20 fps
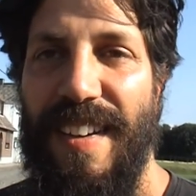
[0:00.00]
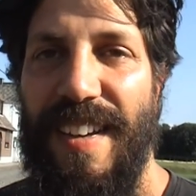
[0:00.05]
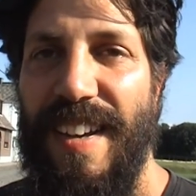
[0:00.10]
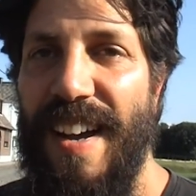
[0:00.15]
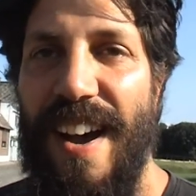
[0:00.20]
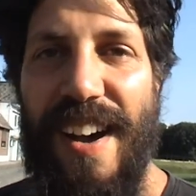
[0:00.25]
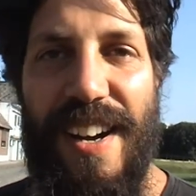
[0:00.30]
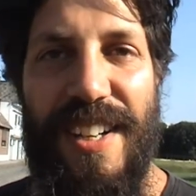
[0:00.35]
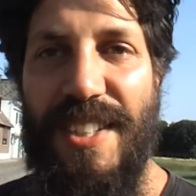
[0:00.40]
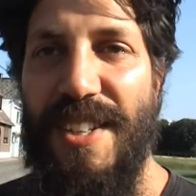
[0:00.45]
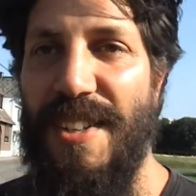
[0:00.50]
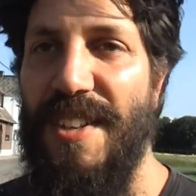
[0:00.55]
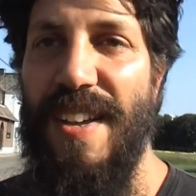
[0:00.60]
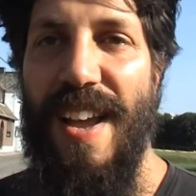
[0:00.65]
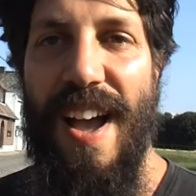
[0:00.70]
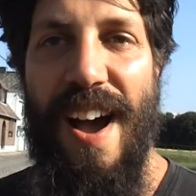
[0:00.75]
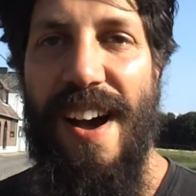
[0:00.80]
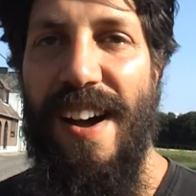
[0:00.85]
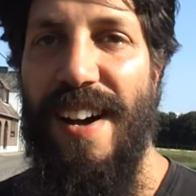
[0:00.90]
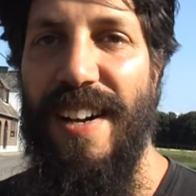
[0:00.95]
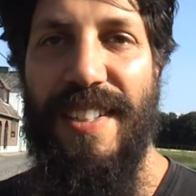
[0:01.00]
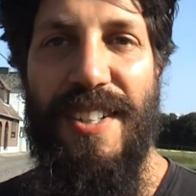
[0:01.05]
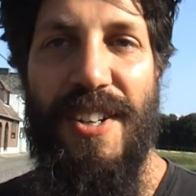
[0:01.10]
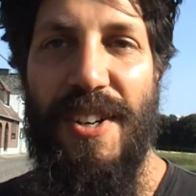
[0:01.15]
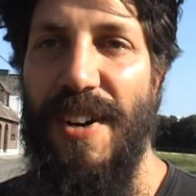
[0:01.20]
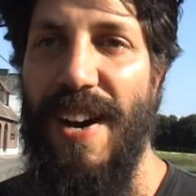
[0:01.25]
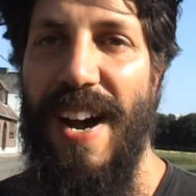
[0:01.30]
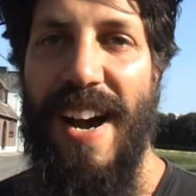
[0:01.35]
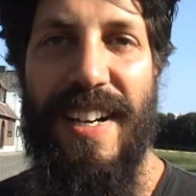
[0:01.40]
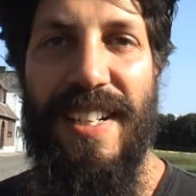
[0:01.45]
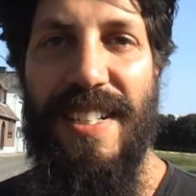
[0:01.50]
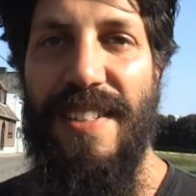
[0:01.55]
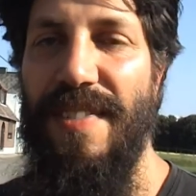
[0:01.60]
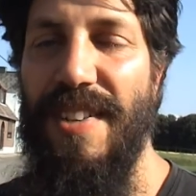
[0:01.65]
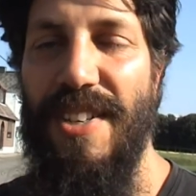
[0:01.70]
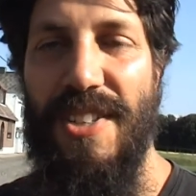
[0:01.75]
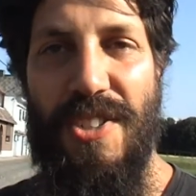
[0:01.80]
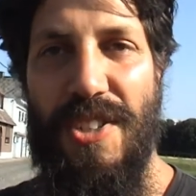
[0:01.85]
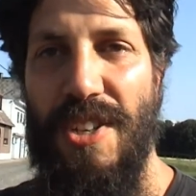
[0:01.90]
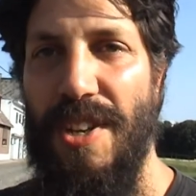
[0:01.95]
hardcore
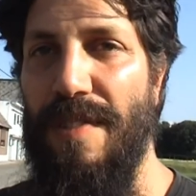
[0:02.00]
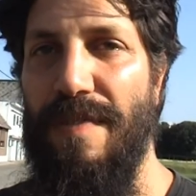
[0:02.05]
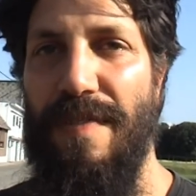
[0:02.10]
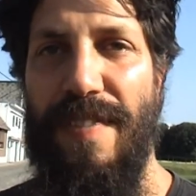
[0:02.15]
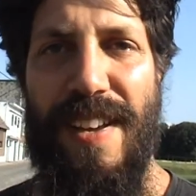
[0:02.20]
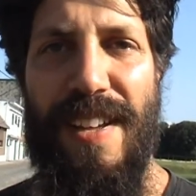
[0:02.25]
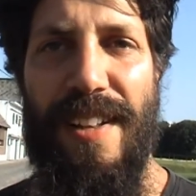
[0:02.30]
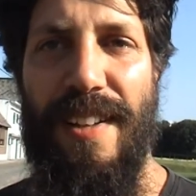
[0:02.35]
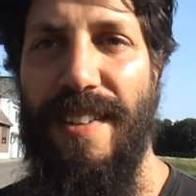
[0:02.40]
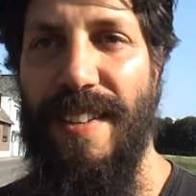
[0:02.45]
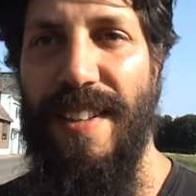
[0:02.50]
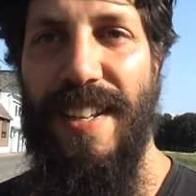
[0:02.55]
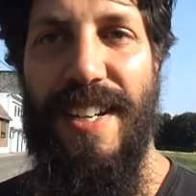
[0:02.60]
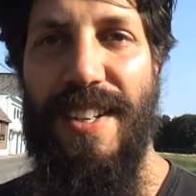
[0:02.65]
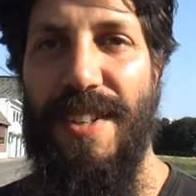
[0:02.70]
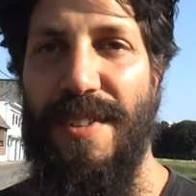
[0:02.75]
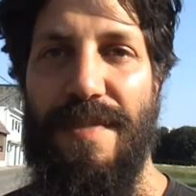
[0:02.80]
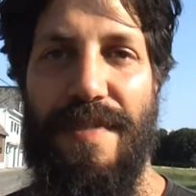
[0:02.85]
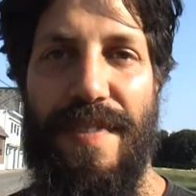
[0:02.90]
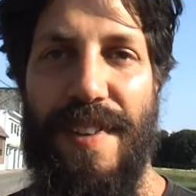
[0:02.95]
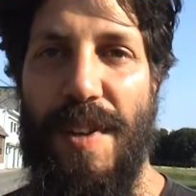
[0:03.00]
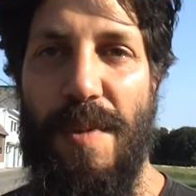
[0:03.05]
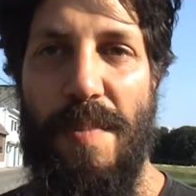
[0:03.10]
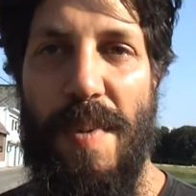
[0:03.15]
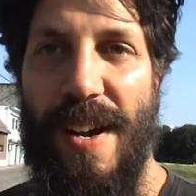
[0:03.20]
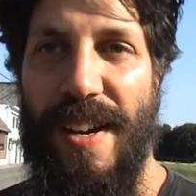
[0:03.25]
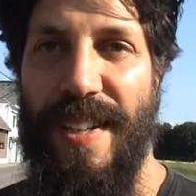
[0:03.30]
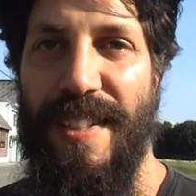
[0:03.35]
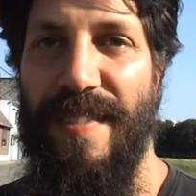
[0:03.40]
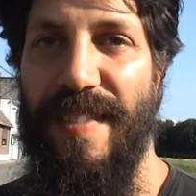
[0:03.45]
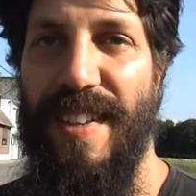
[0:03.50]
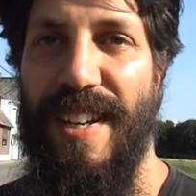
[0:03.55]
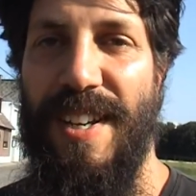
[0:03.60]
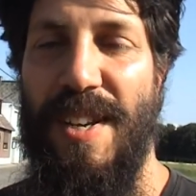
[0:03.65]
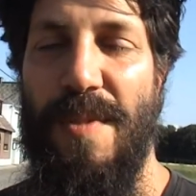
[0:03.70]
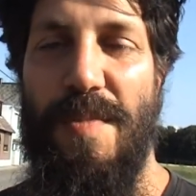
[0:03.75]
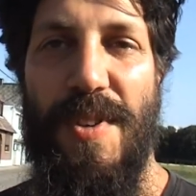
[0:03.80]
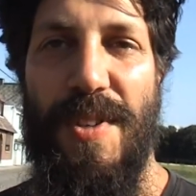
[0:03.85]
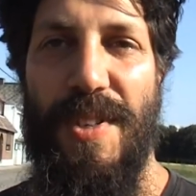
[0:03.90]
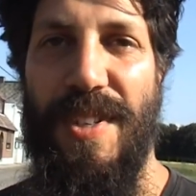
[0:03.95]
activists in a field, and they don't feel part of that
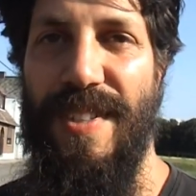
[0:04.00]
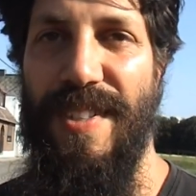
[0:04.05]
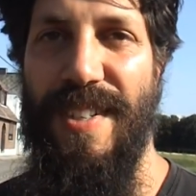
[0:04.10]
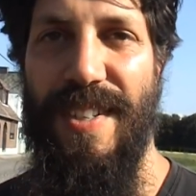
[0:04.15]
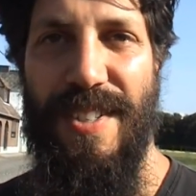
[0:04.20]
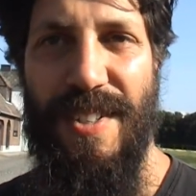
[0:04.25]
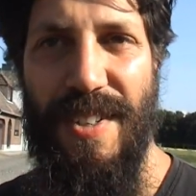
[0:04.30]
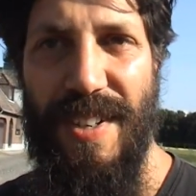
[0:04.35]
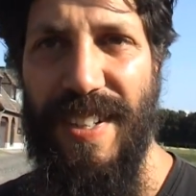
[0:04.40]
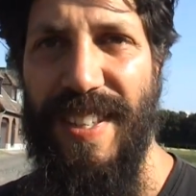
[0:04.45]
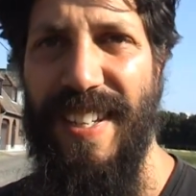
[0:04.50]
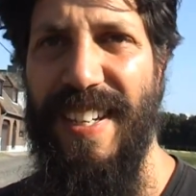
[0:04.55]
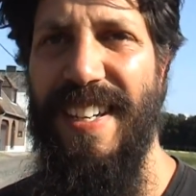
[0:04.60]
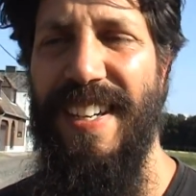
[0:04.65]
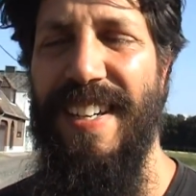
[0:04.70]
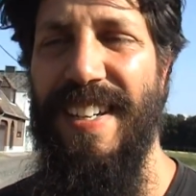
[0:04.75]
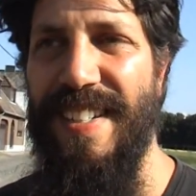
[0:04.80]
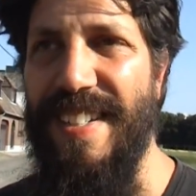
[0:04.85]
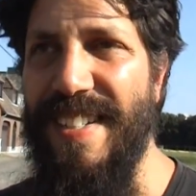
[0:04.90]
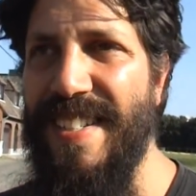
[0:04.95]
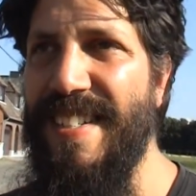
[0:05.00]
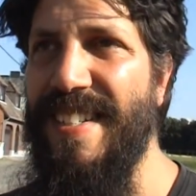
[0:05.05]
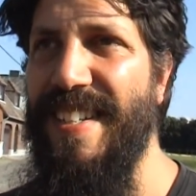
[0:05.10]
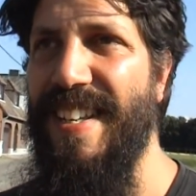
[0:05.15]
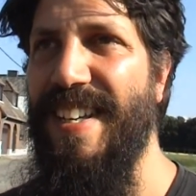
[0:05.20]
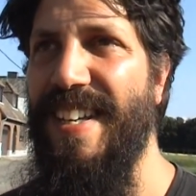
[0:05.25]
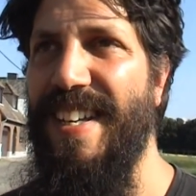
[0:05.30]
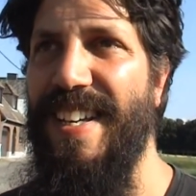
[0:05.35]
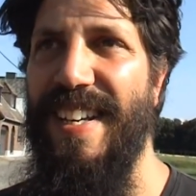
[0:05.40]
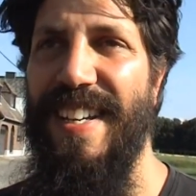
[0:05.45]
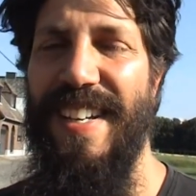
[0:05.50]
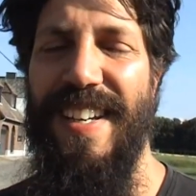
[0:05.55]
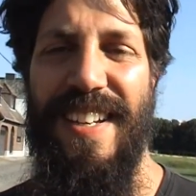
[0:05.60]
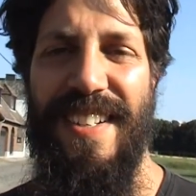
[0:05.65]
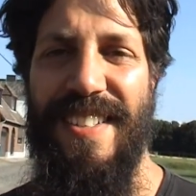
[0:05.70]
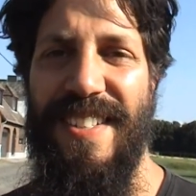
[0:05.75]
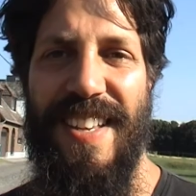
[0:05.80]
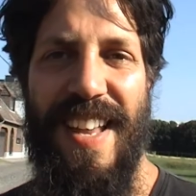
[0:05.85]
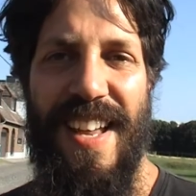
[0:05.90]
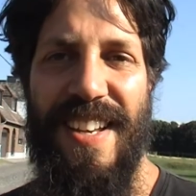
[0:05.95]
community. So I think it's
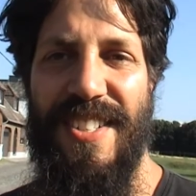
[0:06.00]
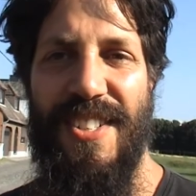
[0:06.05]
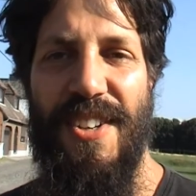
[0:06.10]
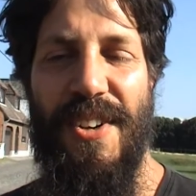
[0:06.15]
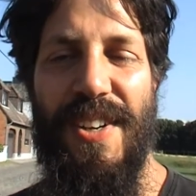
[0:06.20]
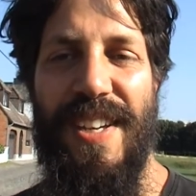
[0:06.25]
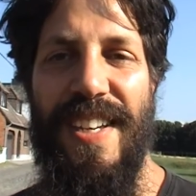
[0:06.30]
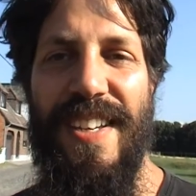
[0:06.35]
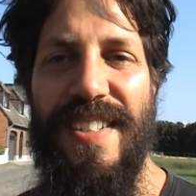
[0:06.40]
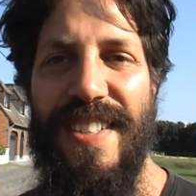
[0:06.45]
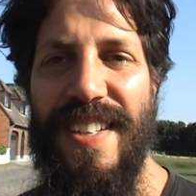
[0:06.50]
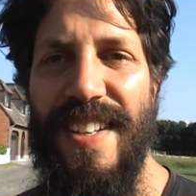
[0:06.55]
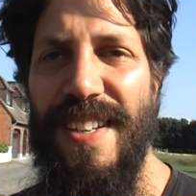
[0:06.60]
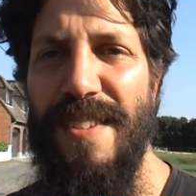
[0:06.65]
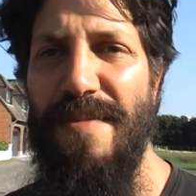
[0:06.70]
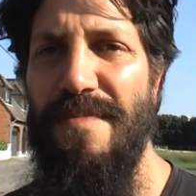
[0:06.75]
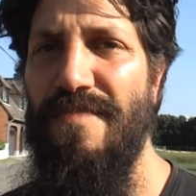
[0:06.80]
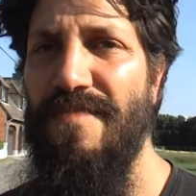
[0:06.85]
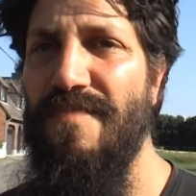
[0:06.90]
not easy.